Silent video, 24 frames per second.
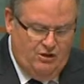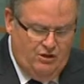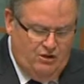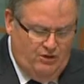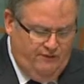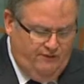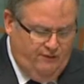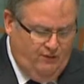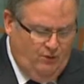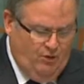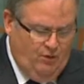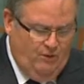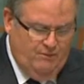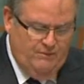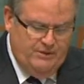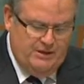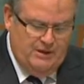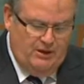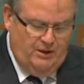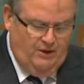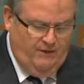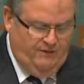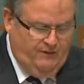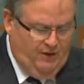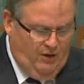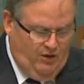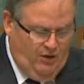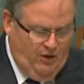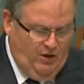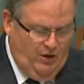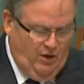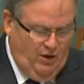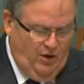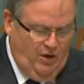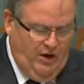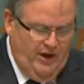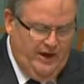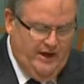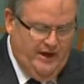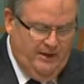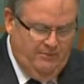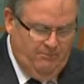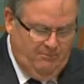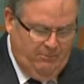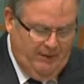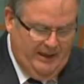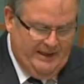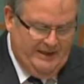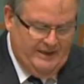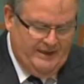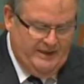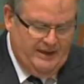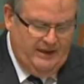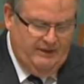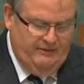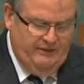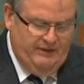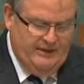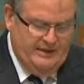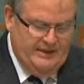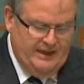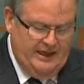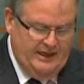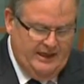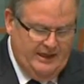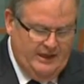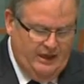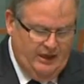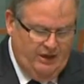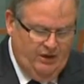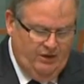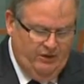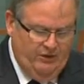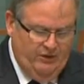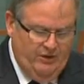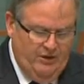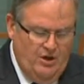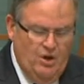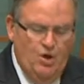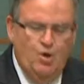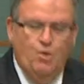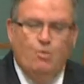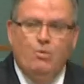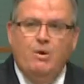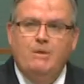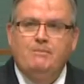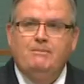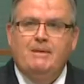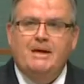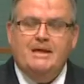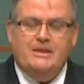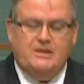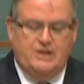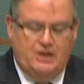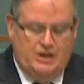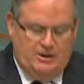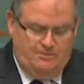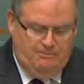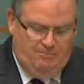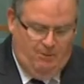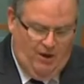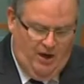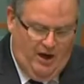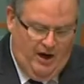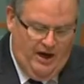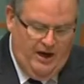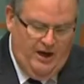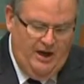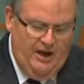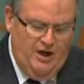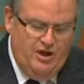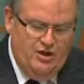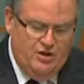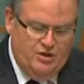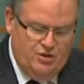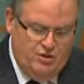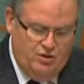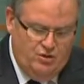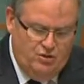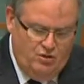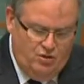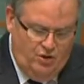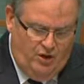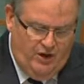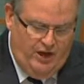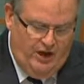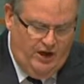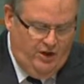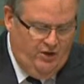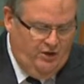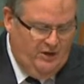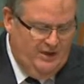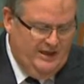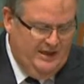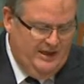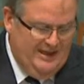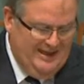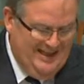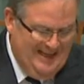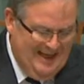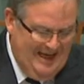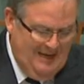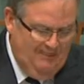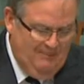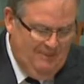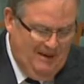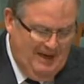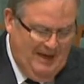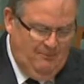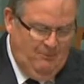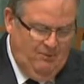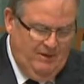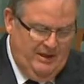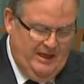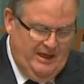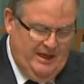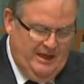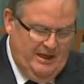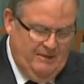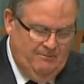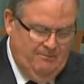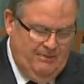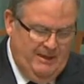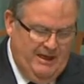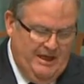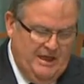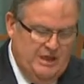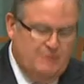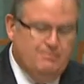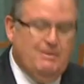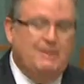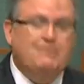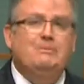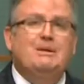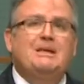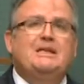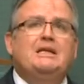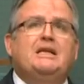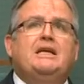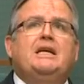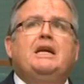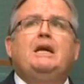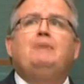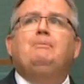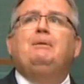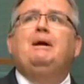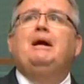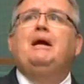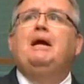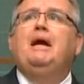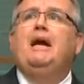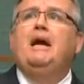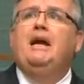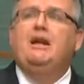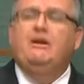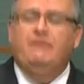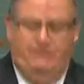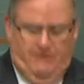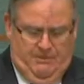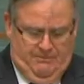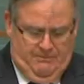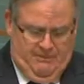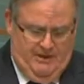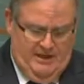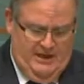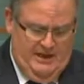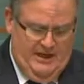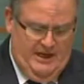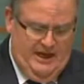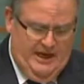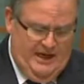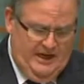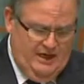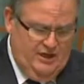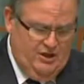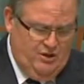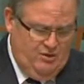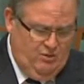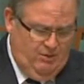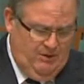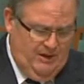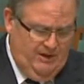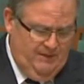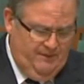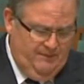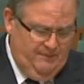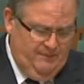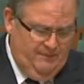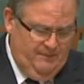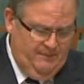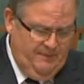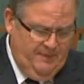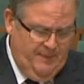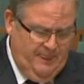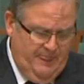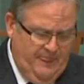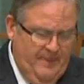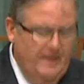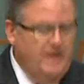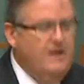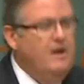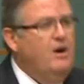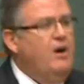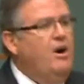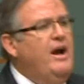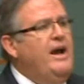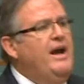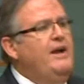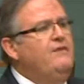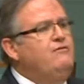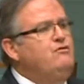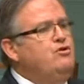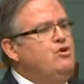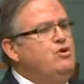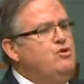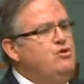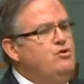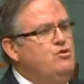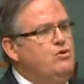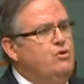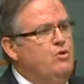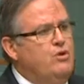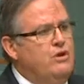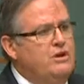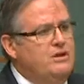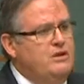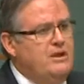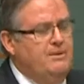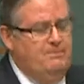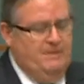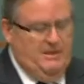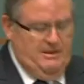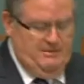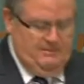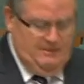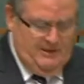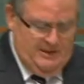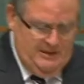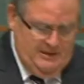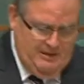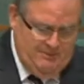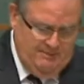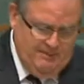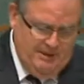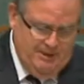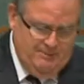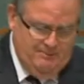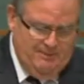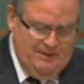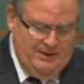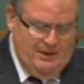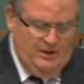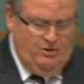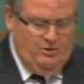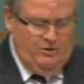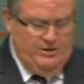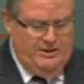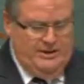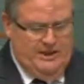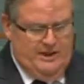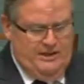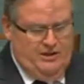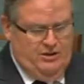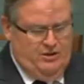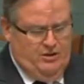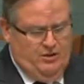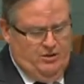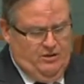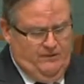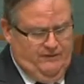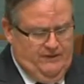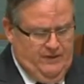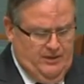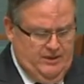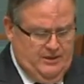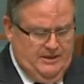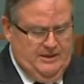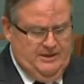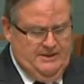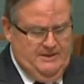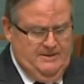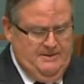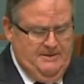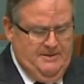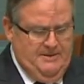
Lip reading: new forms of online and blended delivery take hold. We must aspire to not only keep up with our competitors, but to keep ahead of them." End quote. I have two daughters, Deputy Speaker, who attend university.